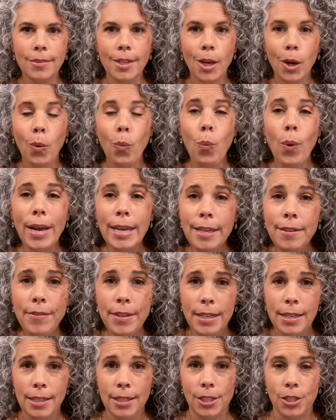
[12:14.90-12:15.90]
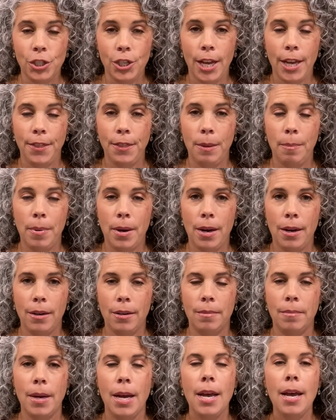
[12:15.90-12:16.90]
wavy-ish at the
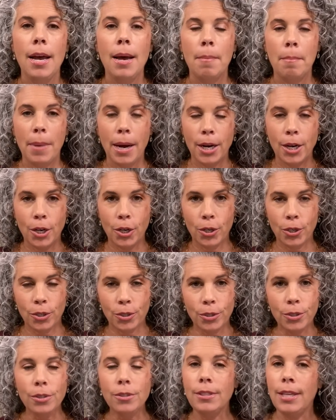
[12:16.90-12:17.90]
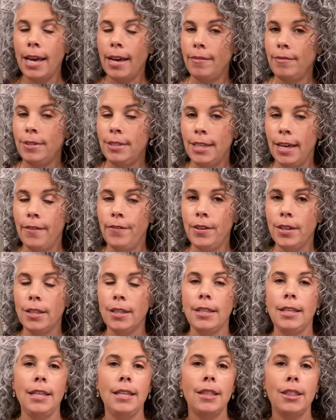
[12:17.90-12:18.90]
bottom. My curls have
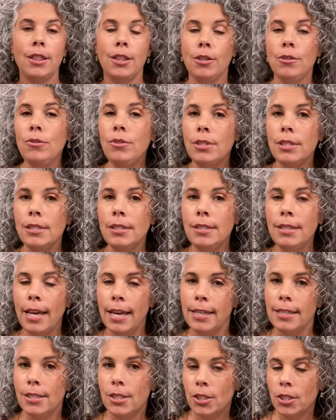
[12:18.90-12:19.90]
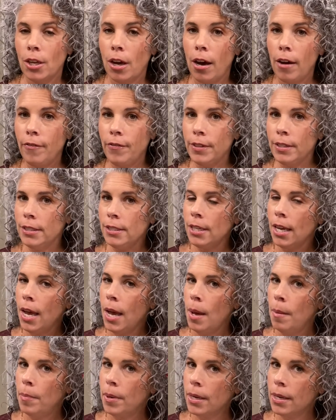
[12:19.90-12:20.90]
definitely loosened and softened
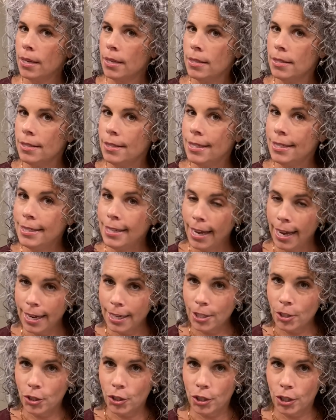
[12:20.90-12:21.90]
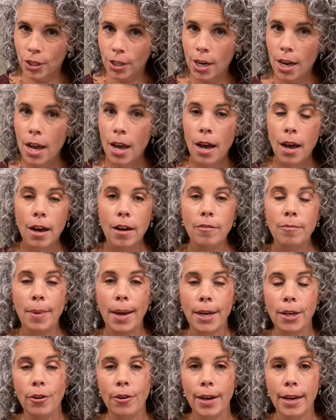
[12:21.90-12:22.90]
because the texture of my
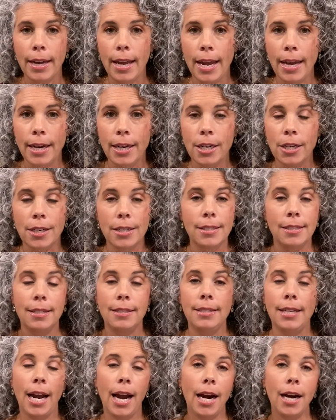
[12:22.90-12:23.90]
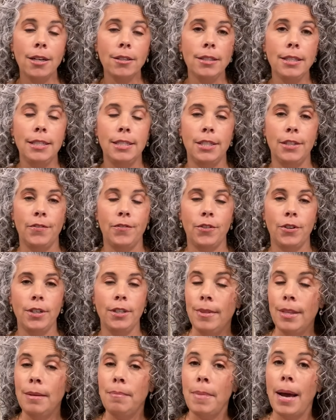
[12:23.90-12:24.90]
gray hair is entirely different
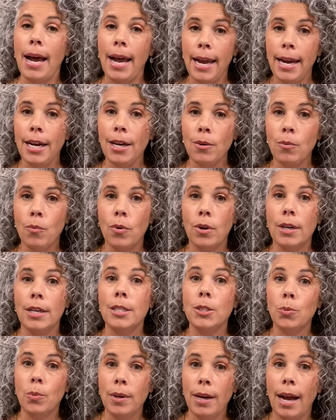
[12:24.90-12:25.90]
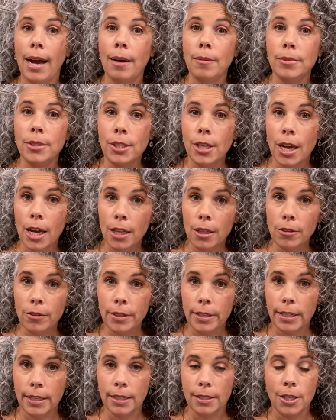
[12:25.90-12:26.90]
than my hair was when I was
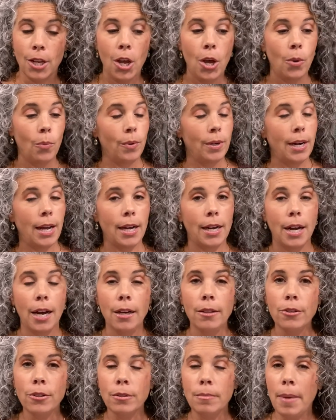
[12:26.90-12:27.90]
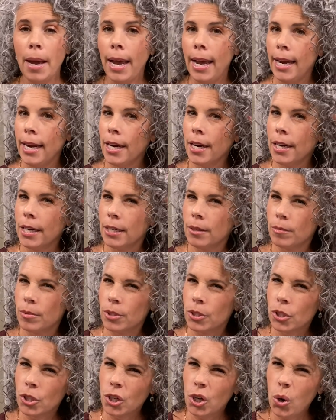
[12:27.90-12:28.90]
coloring it. When I colored my hair, it
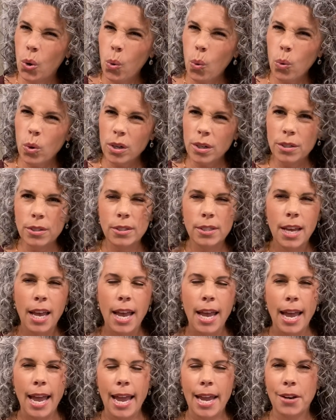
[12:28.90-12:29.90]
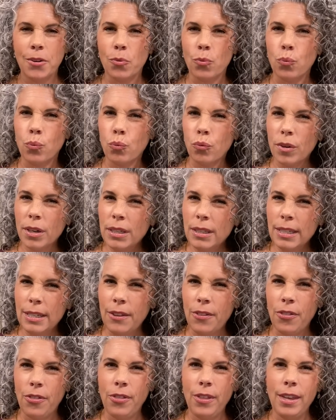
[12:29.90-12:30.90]
was coarse and really
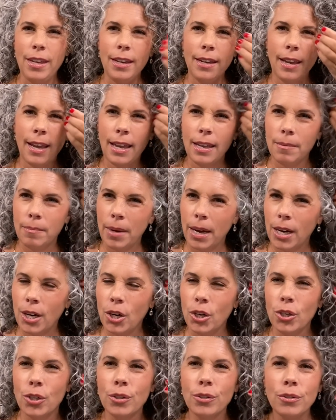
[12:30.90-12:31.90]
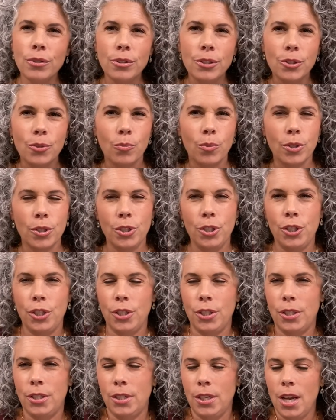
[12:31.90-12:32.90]
thick and my curls were
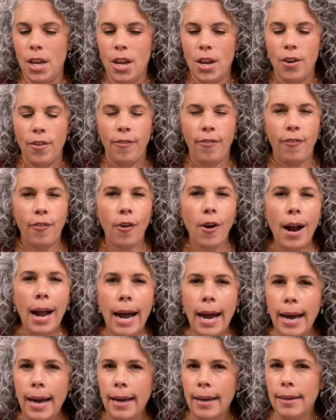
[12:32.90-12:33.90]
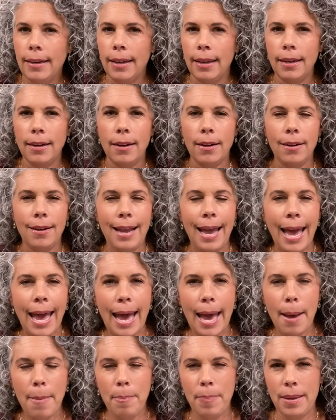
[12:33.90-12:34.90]
just fried and
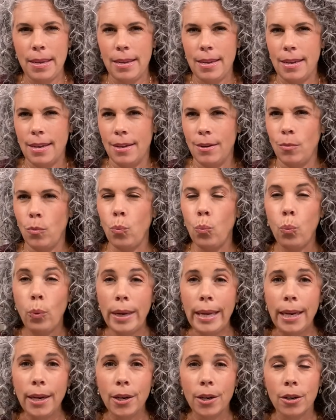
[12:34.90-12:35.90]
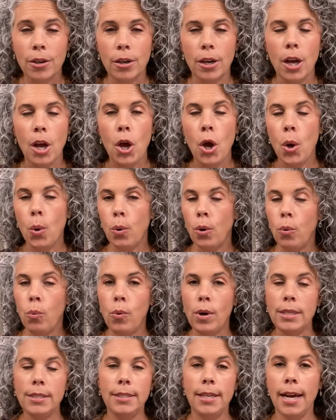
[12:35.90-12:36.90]
unhappy and weird. Well,
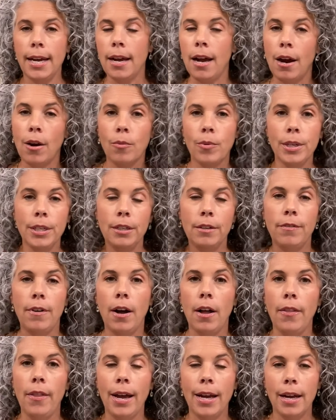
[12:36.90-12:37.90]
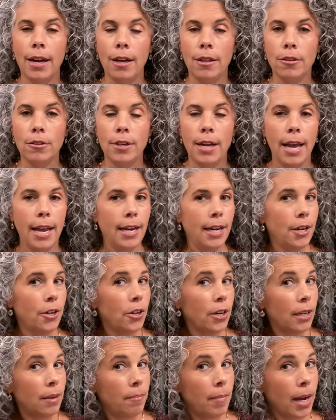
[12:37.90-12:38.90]
once I got rid of all that colored hair
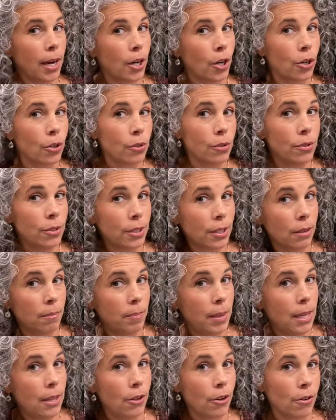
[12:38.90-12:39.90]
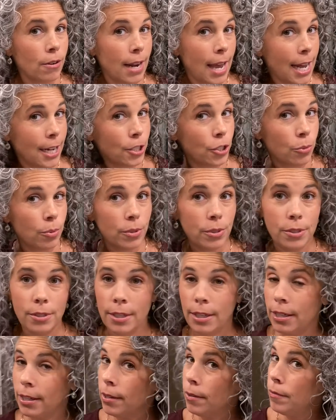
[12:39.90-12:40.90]
and my curls could be their natural
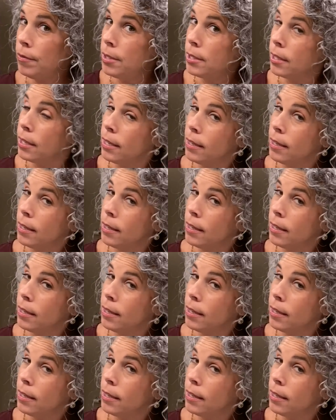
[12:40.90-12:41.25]
selves,